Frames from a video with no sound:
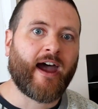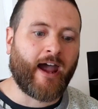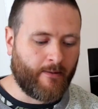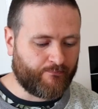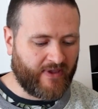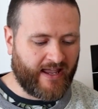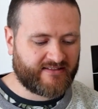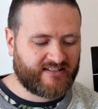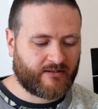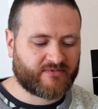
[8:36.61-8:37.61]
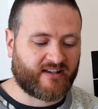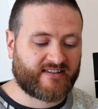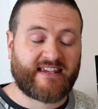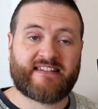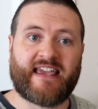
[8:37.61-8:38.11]
And Tea Time
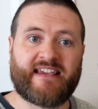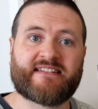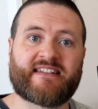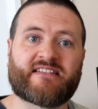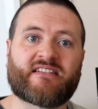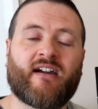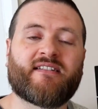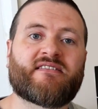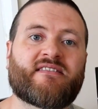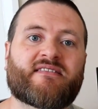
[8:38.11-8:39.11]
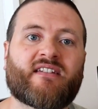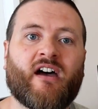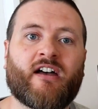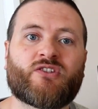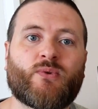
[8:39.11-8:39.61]
Science is a science
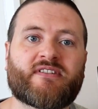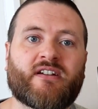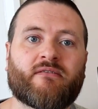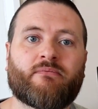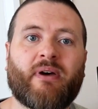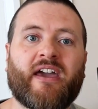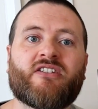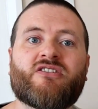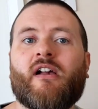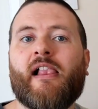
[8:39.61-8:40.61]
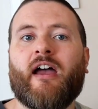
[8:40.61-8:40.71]
Twitter page,